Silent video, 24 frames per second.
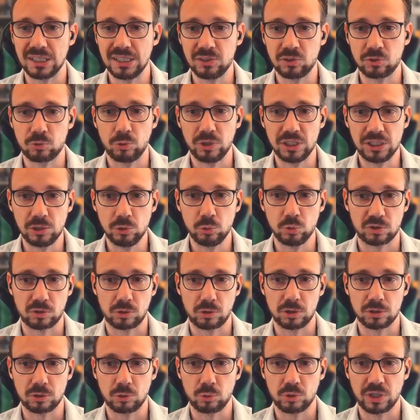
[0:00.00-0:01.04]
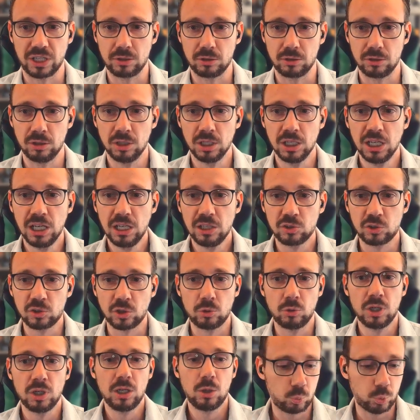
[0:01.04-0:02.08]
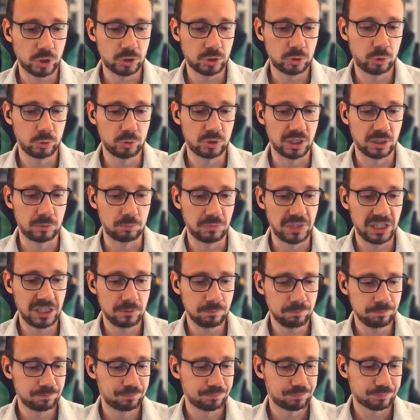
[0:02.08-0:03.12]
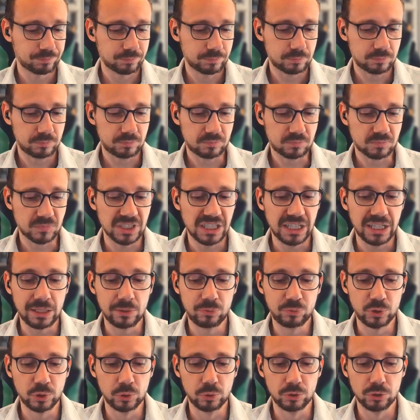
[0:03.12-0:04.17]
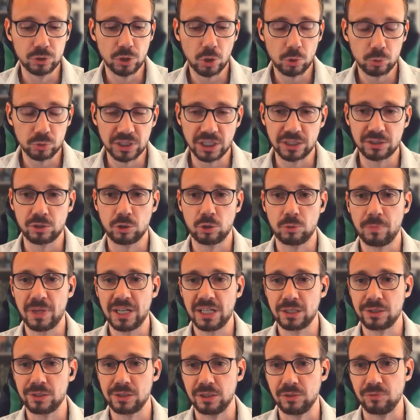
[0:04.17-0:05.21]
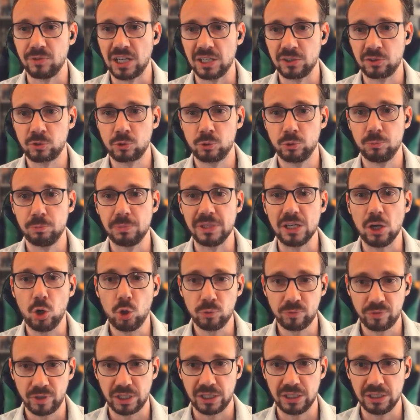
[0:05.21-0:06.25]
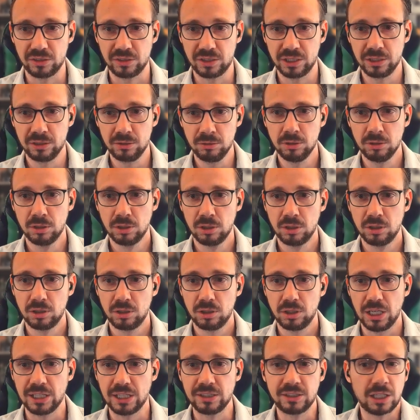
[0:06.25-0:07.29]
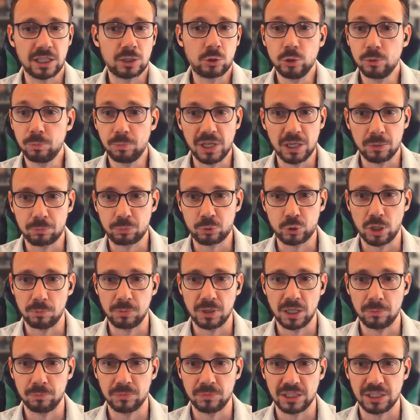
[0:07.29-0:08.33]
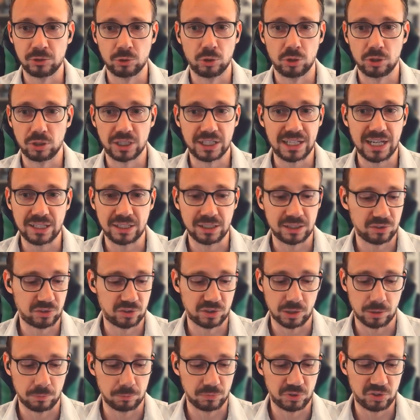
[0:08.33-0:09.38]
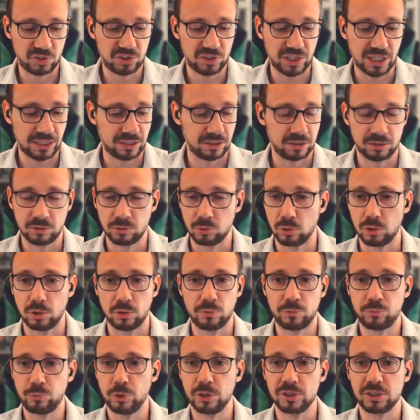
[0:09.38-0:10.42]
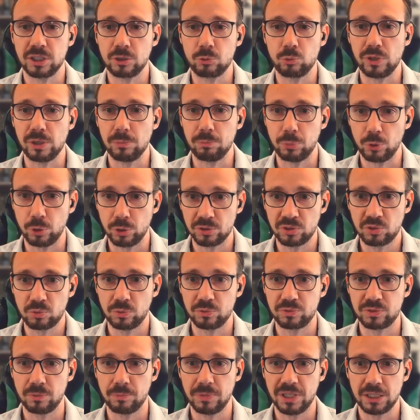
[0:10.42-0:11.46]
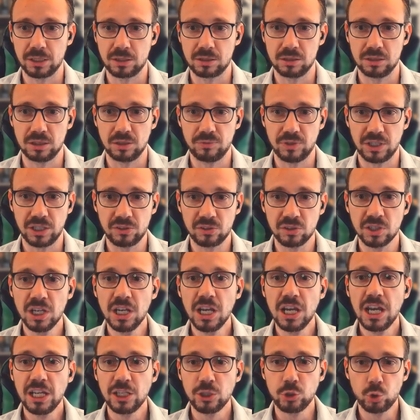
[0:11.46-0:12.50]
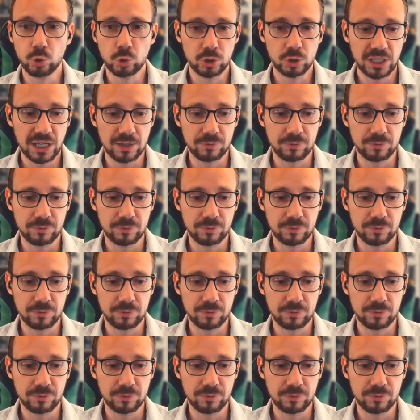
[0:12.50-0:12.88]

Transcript: least reduced altogether. So what could that mean? If you know that your medical device could be overheating, and there could be a problem that you're getting some 2nd or 3rd degree burns with the medical device, you could